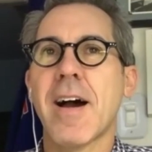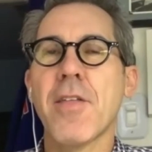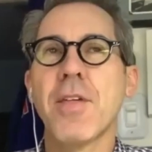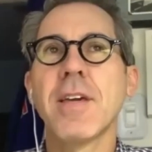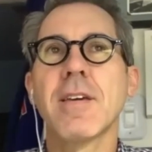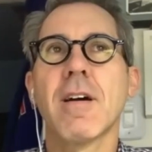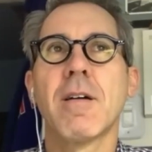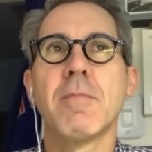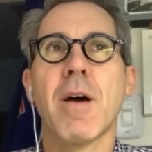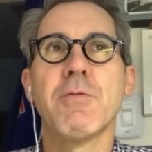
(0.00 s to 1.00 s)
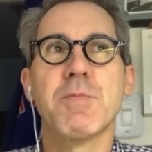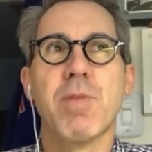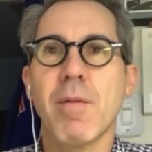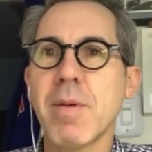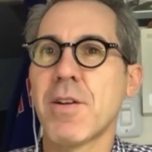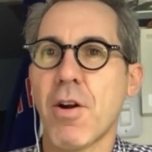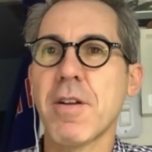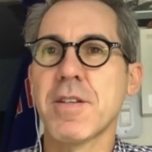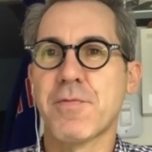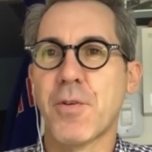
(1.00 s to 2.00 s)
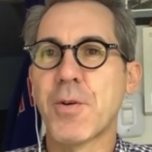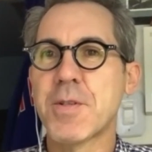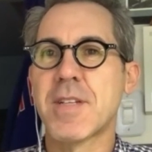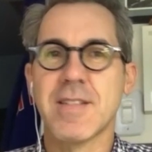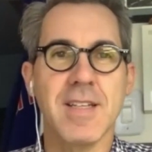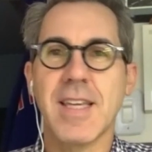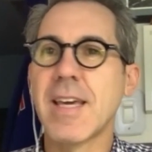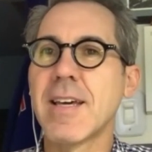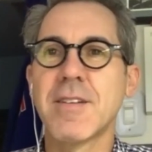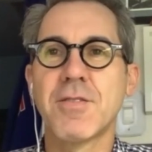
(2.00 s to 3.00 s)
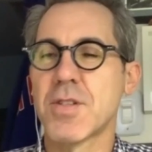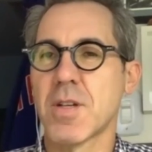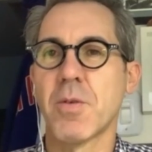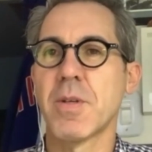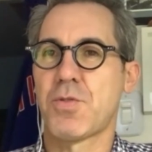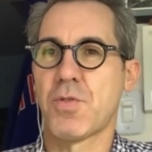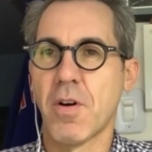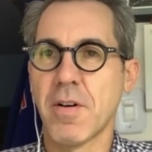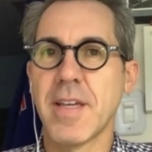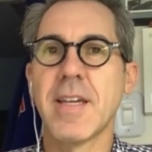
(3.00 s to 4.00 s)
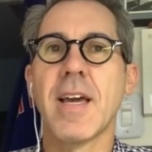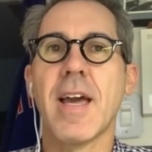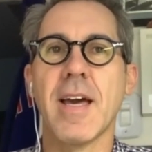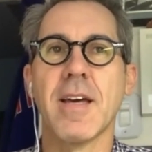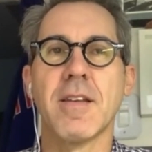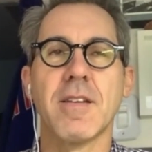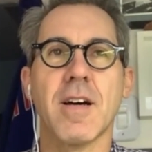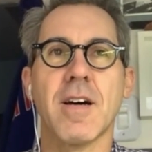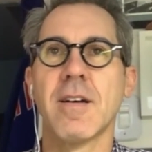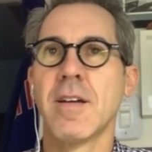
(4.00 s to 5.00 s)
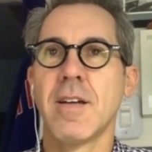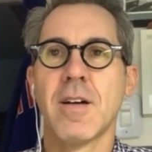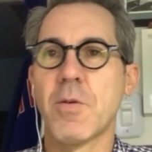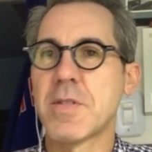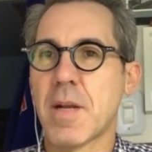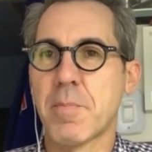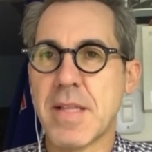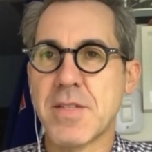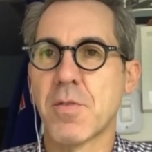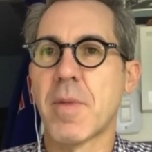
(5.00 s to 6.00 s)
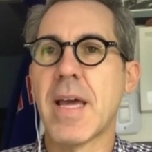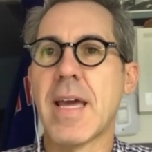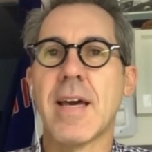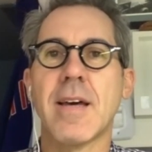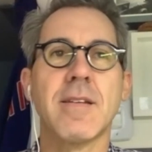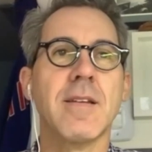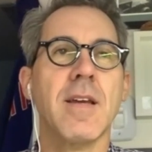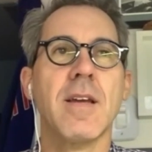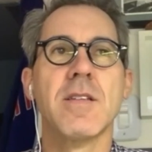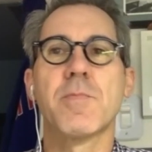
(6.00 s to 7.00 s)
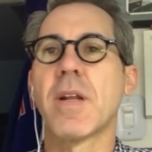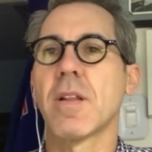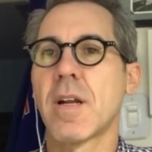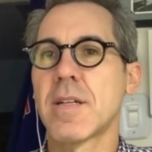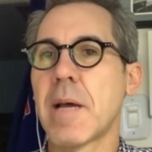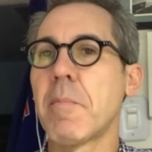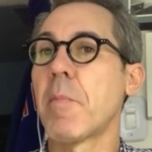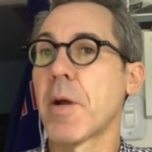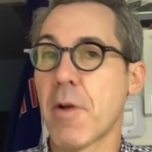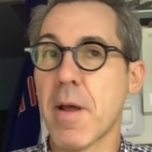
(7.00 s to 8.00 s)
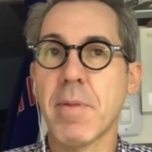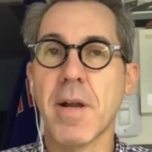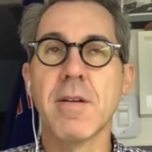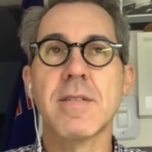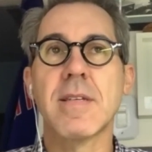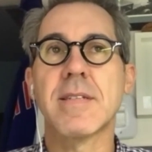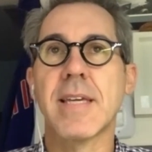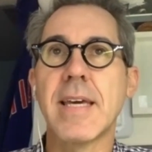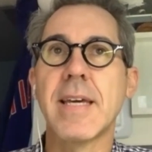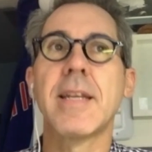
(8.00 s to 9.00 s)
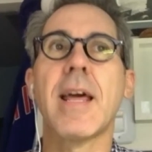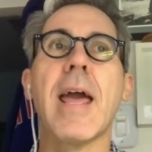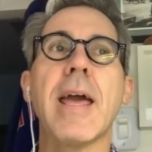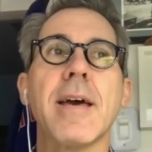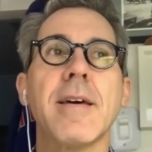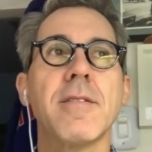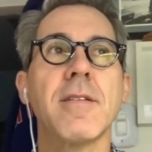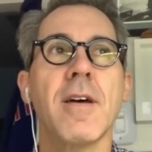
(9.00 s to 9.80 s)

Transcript: think I was probably an artist first as a kid, just always drawing and always had a pencil in my hand. Spent a lot of time at my grandparents as a kid. And